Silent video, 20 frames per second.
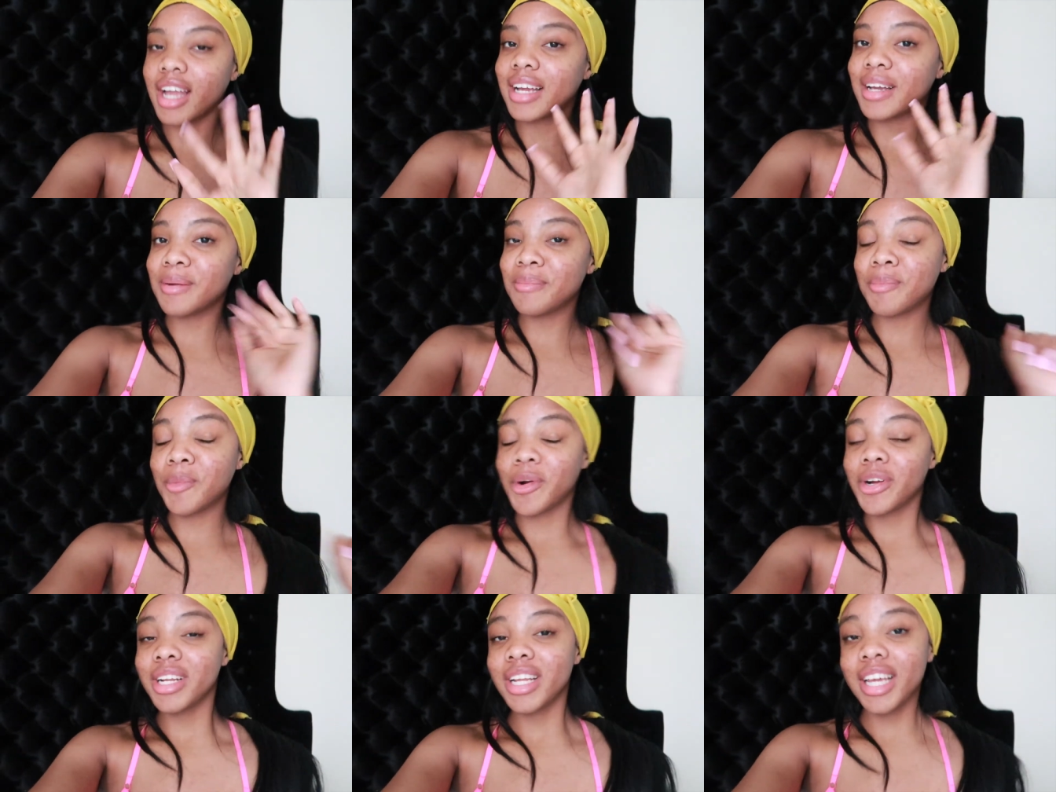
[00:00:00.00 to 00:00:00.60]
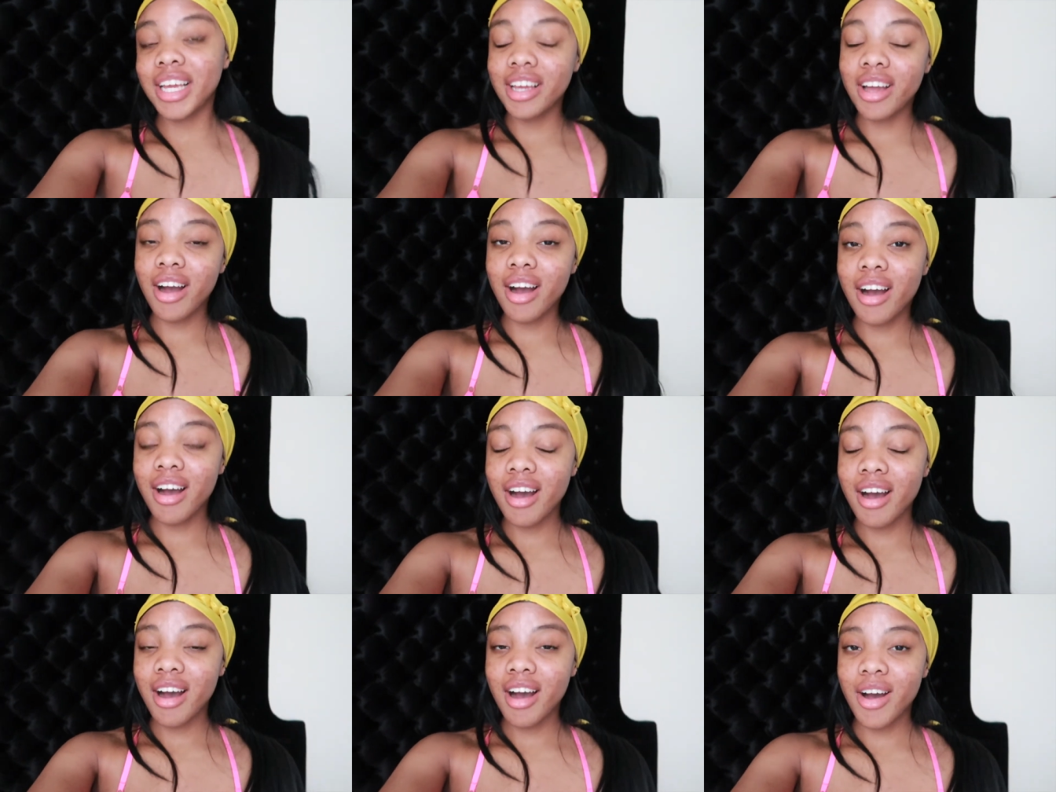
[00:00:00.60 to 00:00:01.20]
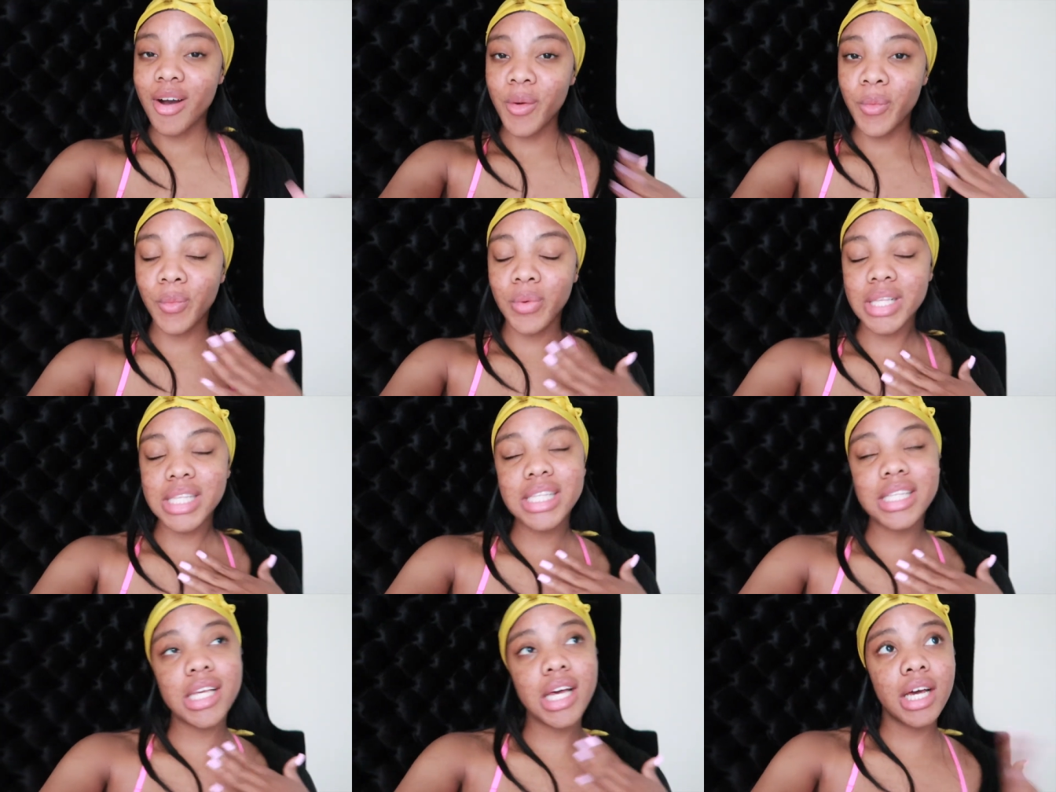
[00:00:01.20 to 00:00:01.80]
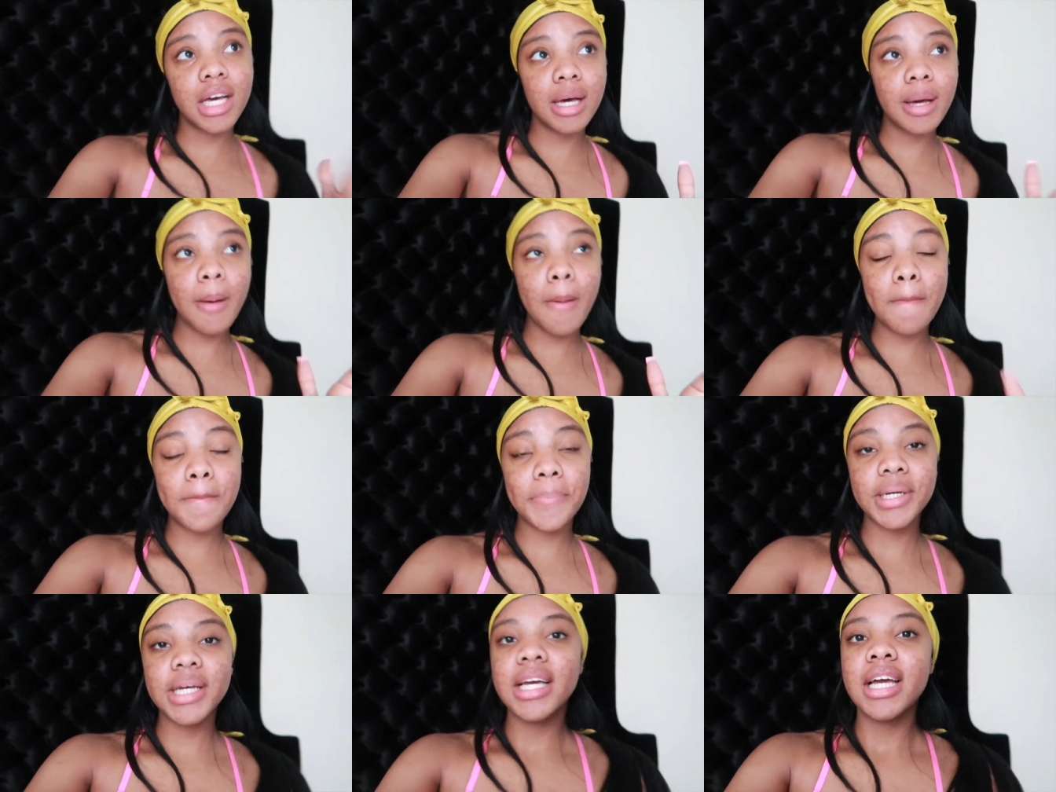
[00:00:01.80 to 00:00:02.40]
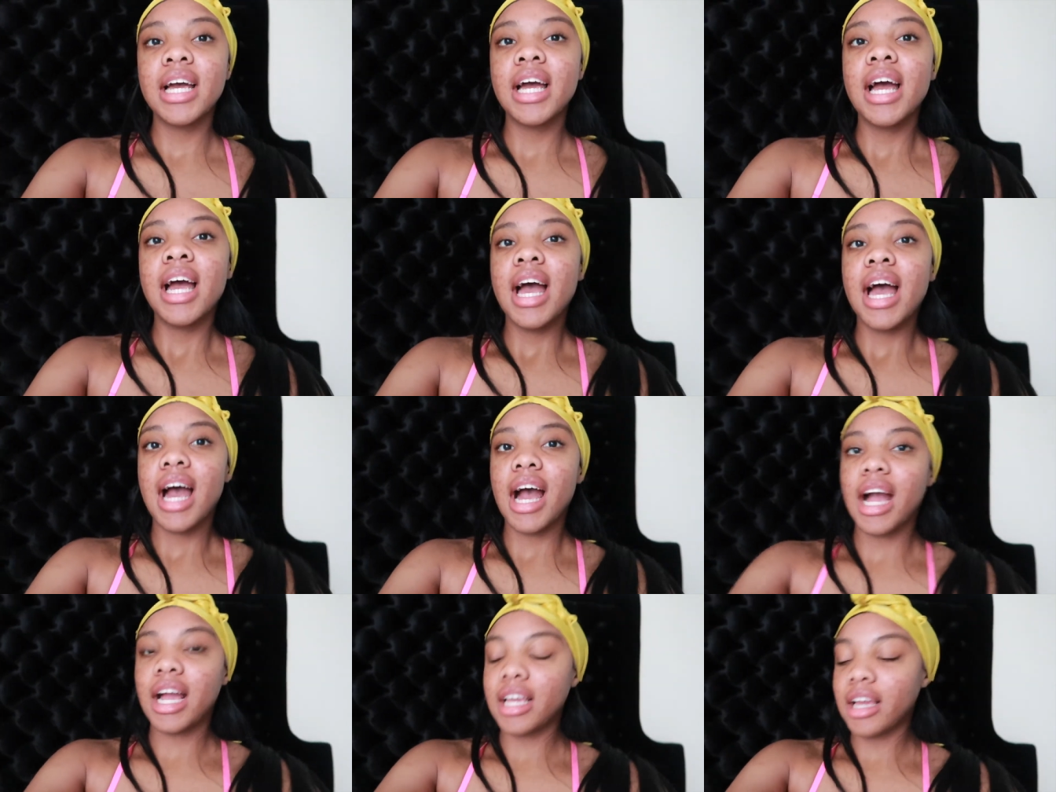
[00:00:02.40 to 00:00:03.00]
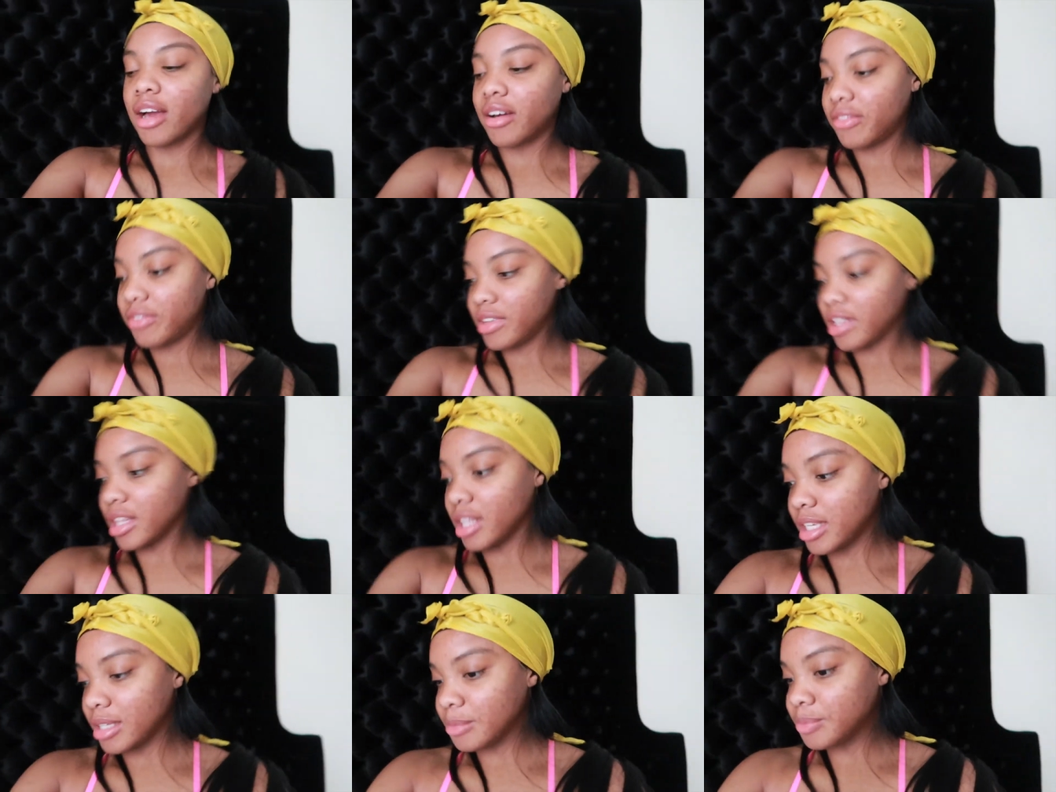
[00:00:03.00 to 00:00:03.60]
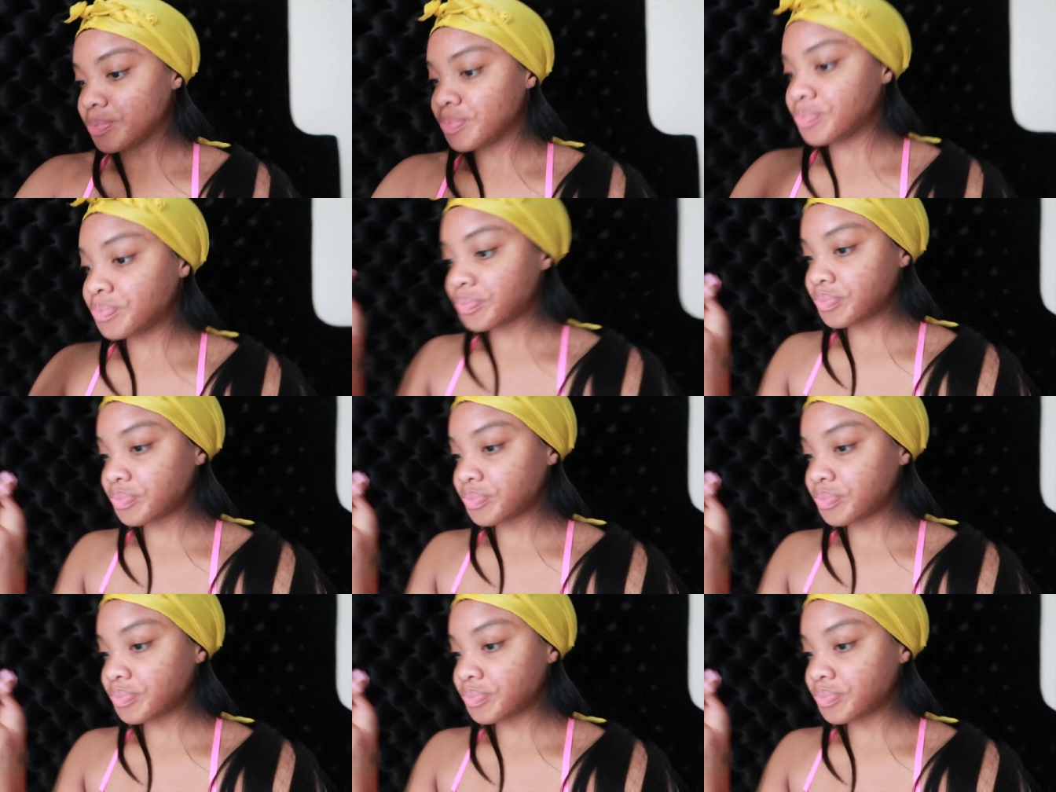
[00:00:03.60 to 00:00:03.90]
good morning y'all what's up how y'all feeling